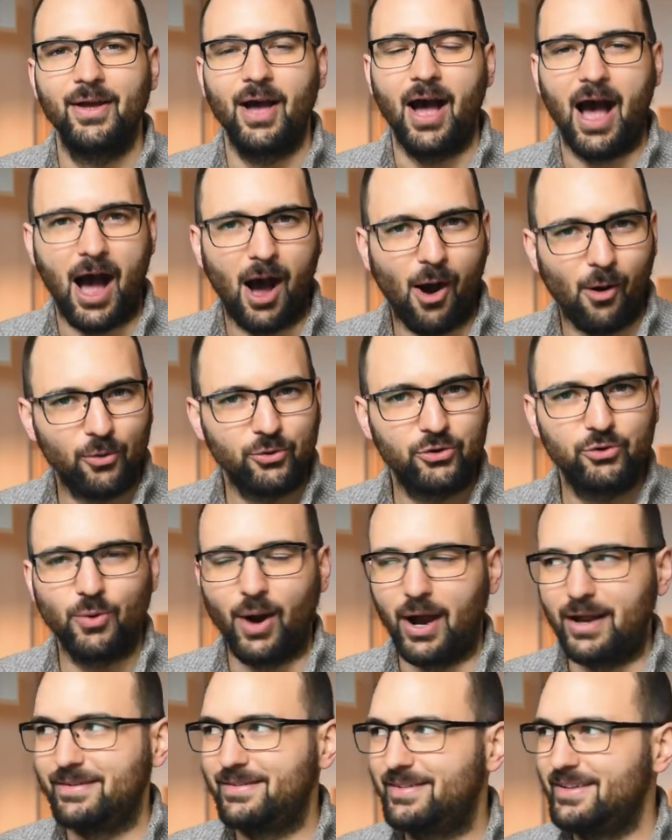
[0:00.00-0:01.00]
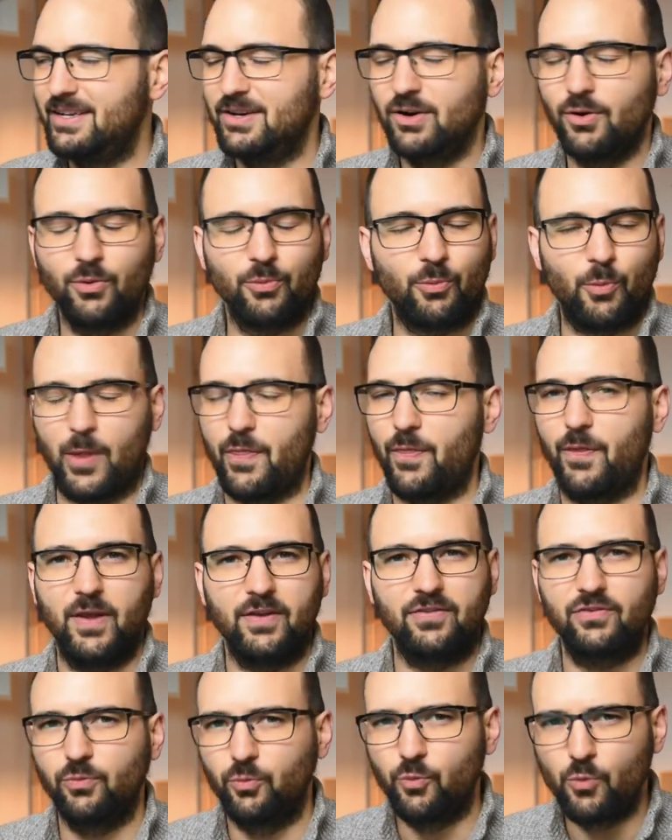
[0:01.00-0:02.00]
How do I deal with
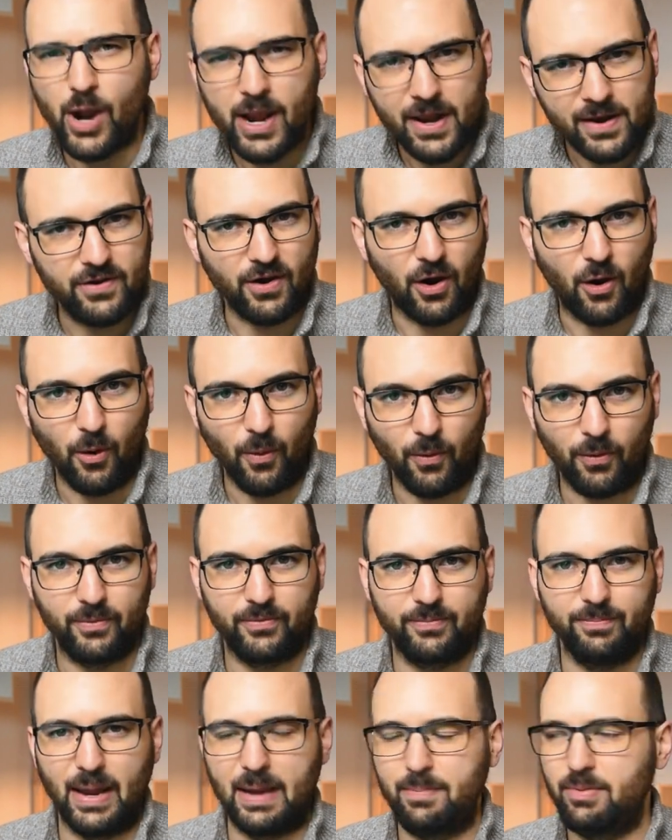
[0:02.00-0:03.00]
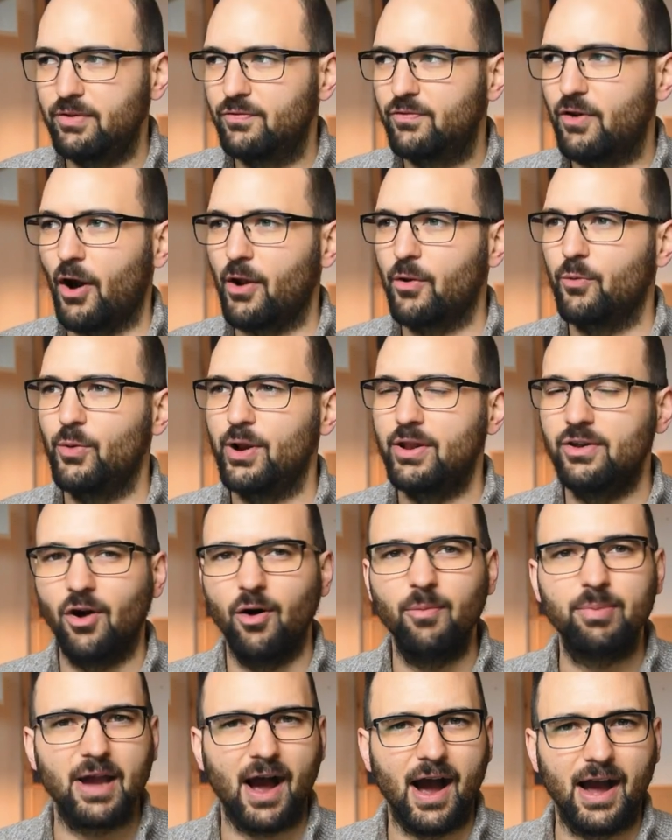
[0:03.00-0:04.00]
this window? Maybe you've got a
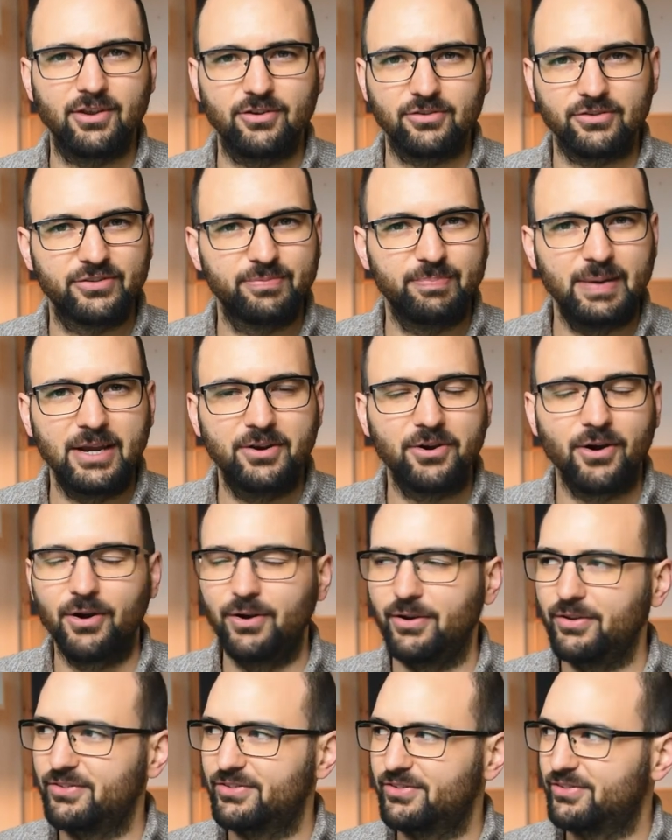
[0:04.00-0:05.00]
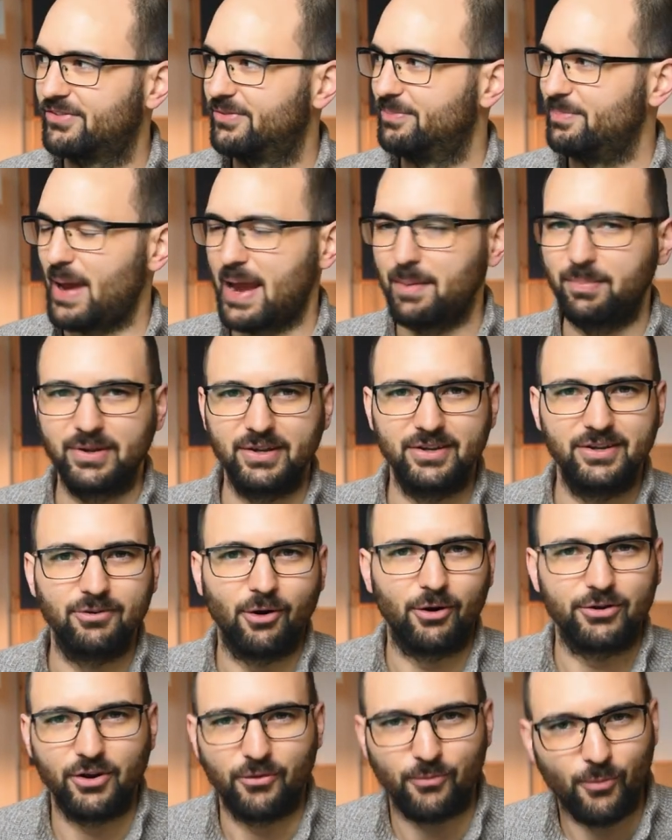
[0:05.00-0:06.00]
window behind your speakers, maybe
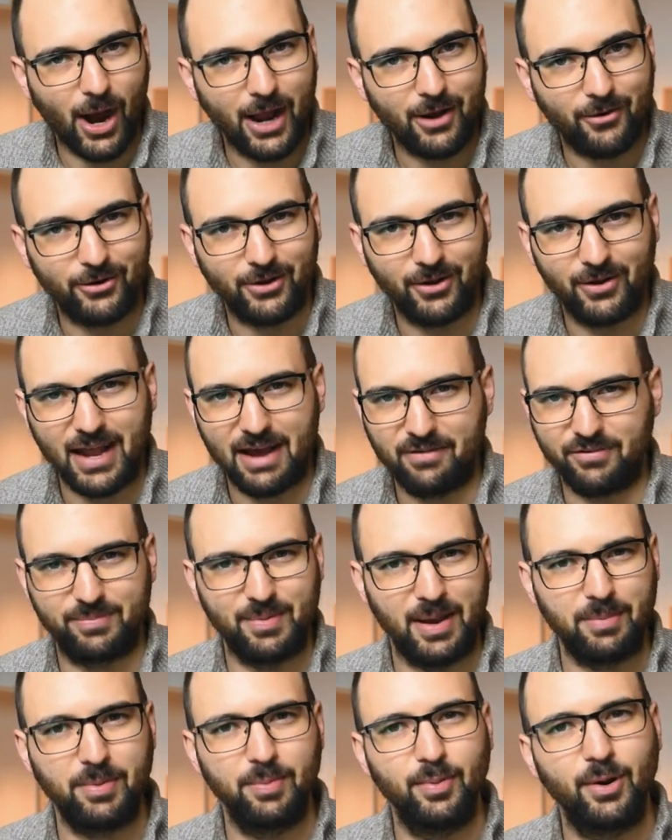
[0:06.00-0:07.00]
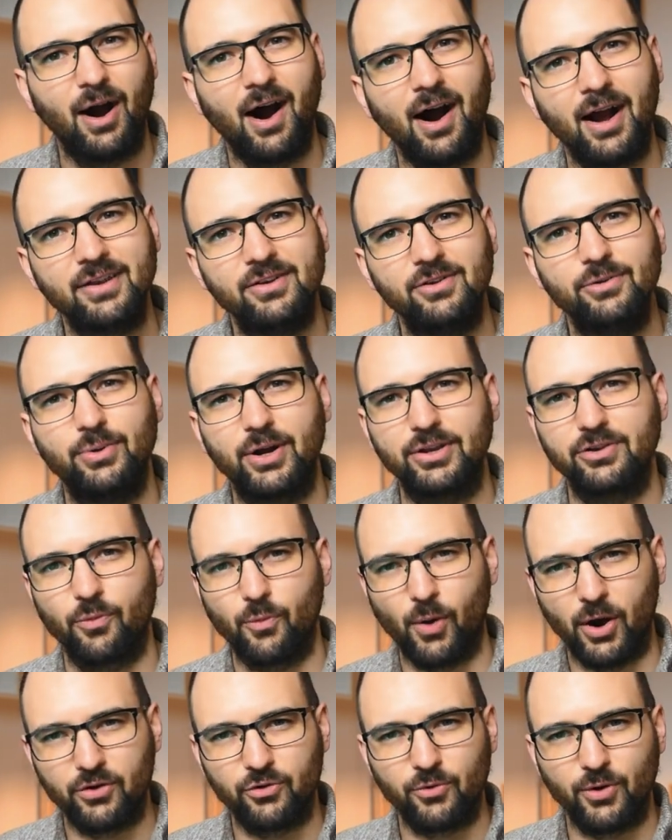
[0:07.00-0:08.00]
on your right or your left, maybe behind you, and you're
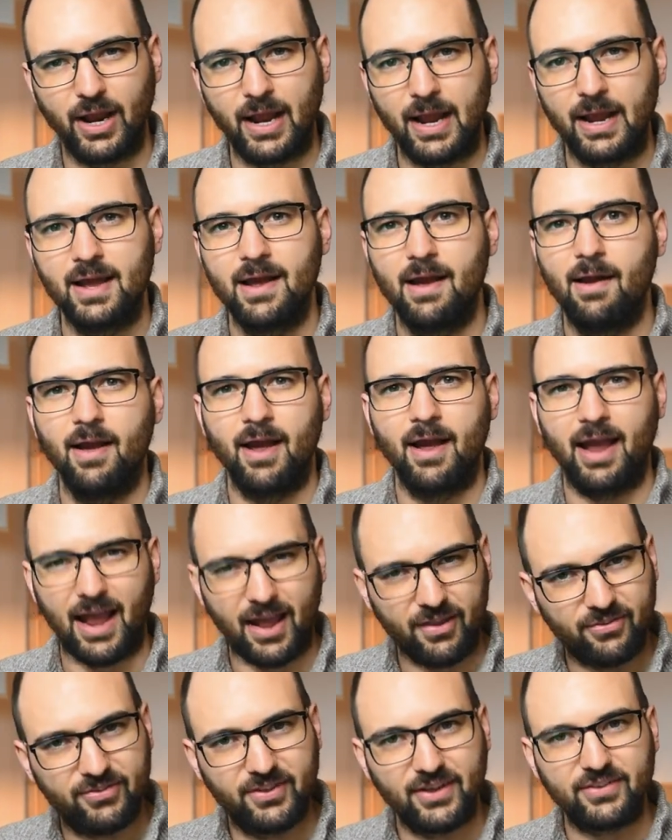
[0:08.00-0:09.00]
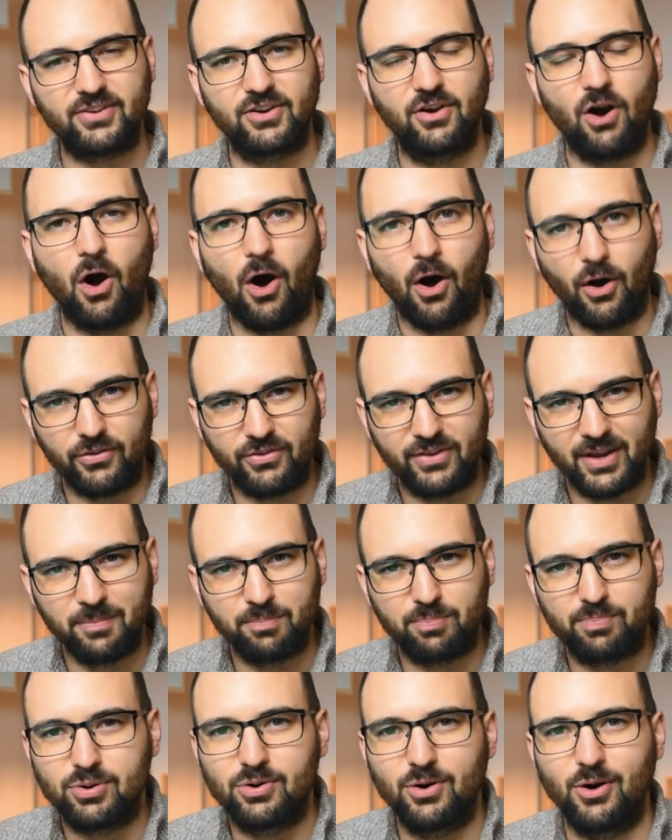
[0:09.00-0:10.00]
wondering, is this
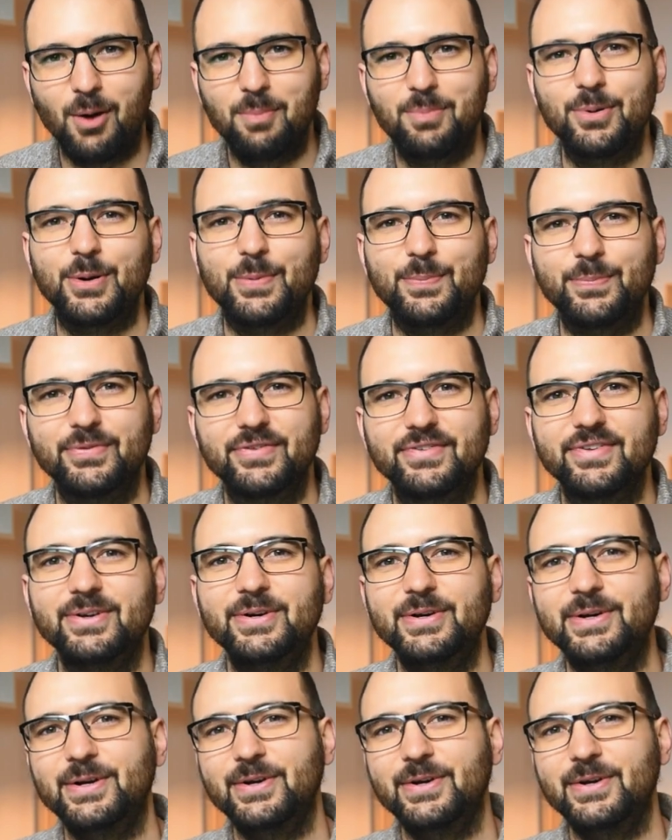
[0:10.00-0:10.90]
causing problems?